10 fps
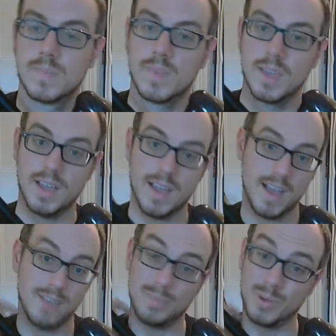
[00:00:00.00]

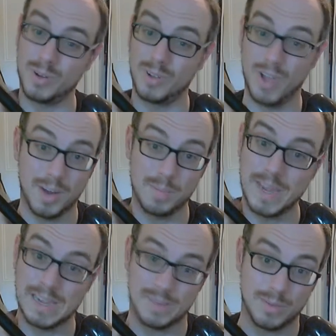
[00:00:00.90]
I've put a lot of
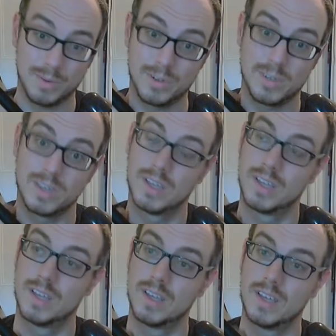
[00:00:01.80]
paint through it,
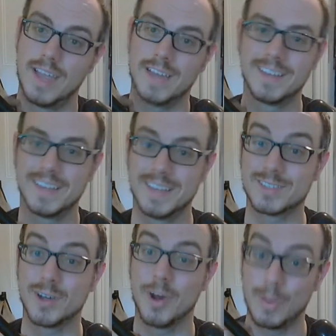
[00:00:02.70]
and
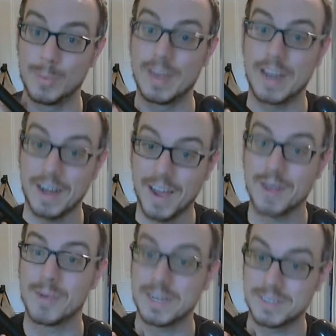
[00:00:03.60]
it's all been at high
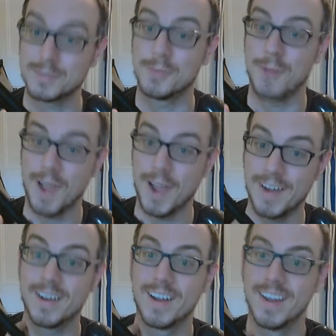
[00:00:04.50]
rates of
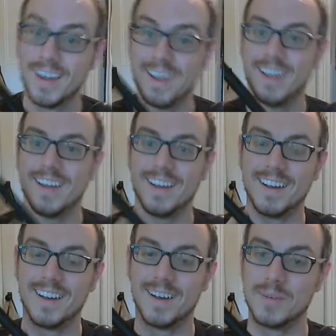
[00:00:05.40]
fire.
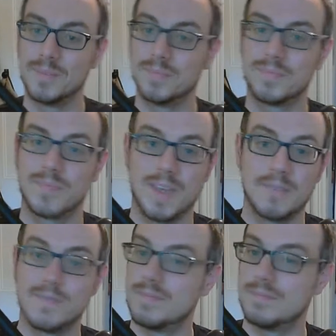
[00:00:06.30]

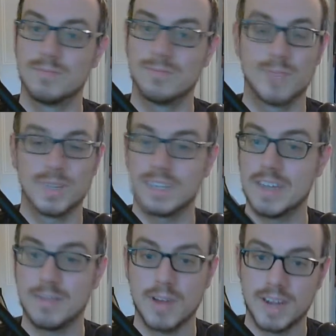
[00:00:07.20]
I've really
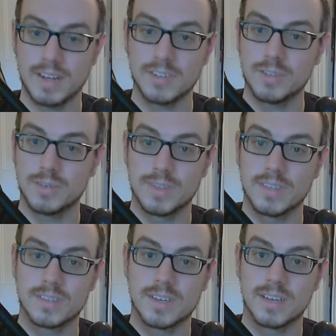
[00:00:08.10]
never had an issue with
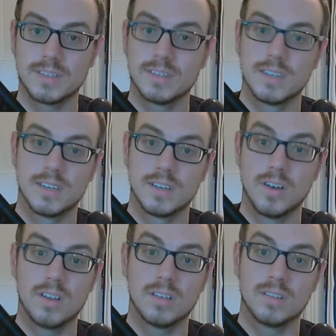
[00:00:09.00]
this gun at
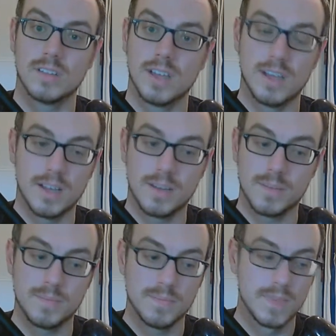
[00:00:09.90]
all.
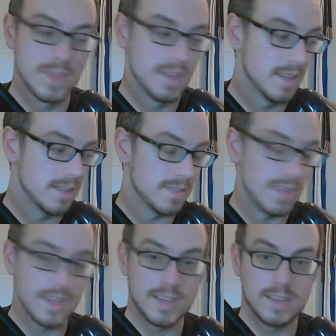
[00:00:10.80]

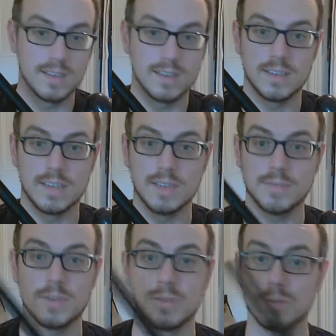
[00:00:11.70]
They give
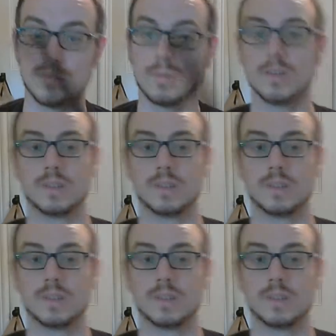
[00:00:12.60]
you